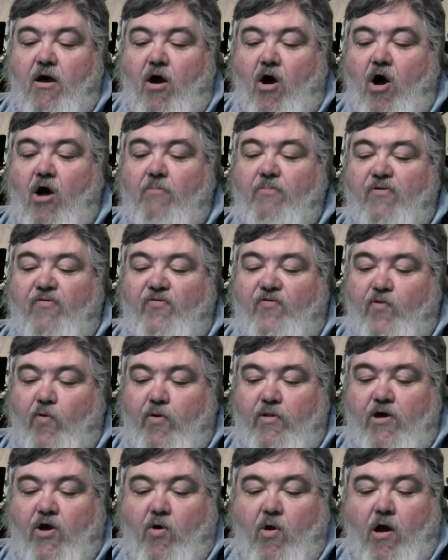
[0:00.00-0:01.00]
are
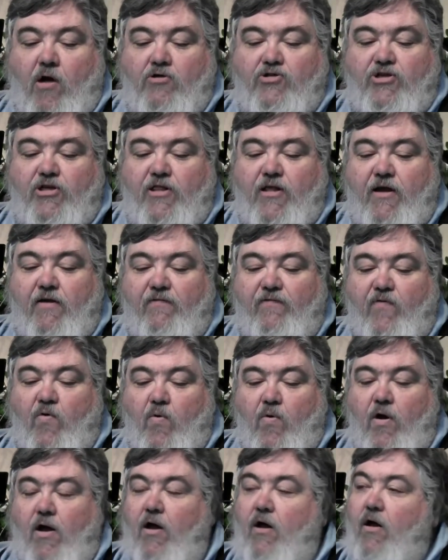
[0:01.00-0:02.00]
before the cross and
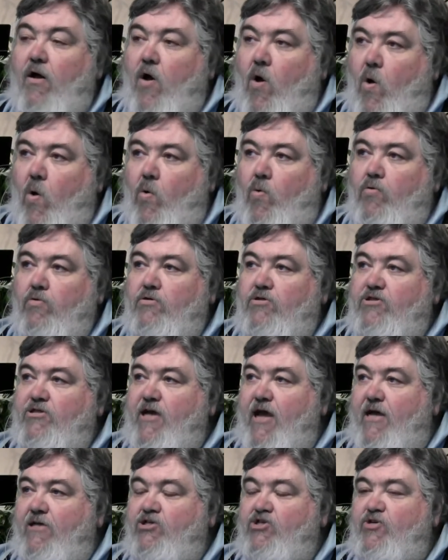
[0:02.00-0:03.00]
therefore Old
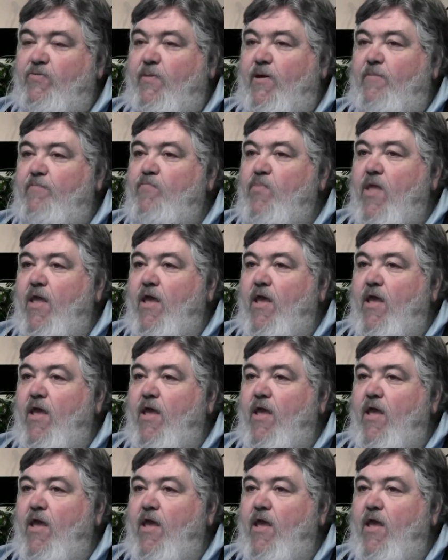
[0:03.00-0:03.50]
Testament.